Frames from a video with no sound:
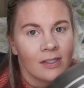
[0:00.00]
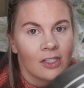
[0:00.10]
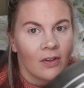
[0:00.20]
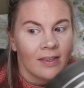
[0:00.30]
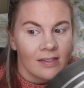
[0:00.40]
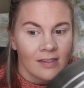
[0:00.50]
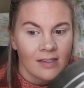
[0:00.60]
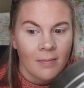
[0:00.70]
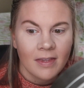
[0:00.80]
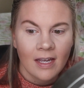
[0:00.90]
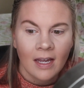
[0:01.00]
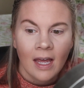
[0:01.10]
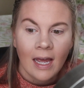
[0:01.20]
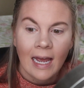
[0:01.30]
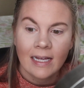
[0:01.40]
And so this is something,
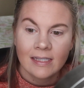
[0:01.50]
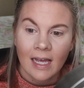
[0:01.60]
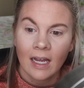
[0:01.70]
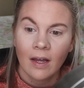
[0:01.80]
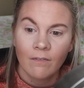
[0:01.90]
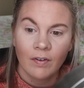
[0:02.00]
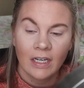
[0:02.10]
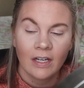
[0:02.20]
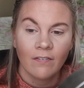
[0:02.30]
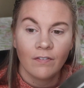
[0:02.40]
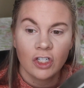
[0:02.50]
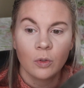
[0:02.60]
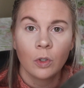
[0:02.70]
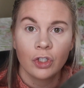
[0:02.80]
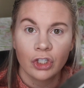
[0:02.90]
it's like a
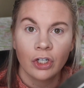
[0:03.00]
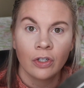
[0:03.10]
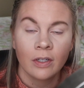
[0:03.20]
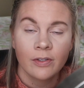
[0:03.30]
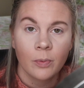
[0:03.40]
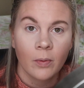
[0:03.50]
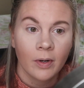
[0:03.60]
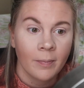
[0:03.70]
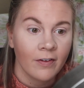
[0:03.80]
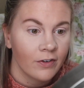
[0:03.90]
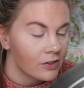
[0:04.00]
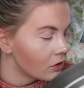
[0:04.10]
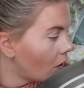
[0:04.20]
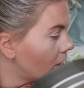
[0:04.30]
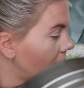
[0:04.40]
visual journal is what one of my friends
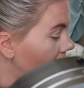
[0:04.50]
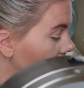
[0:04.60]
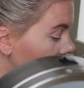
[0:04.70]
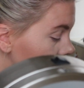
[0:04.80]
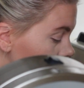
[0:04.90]
called it, and it's